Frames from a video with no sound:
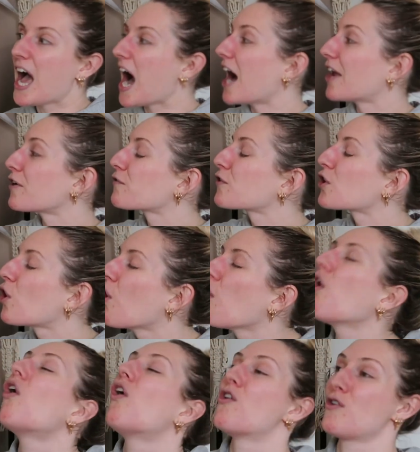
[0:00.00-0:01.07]
and of
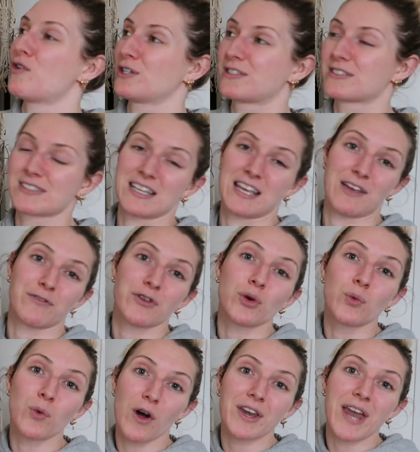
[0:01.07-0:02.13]
course, if you
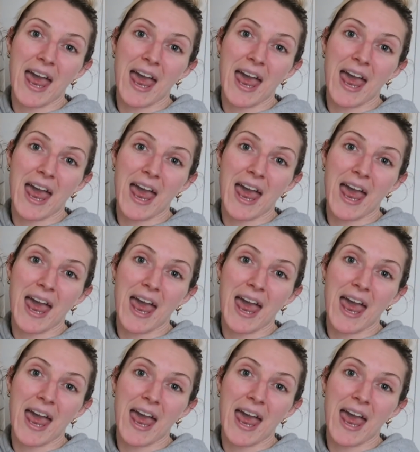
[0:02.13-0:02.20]
want